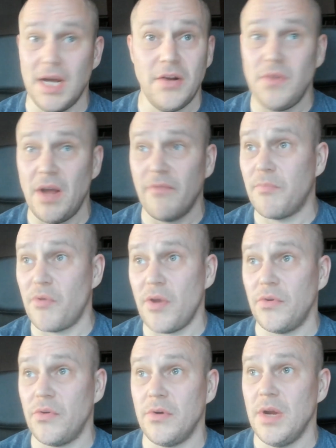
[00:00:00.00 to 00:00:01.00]
I don't have a
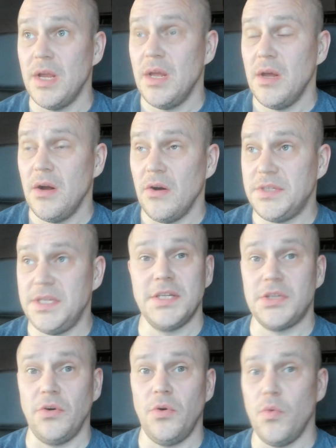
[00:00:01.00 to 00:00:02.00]
brother or
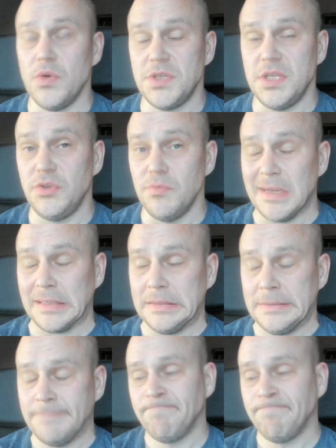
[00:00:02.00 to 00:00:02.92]
sister who was into metal,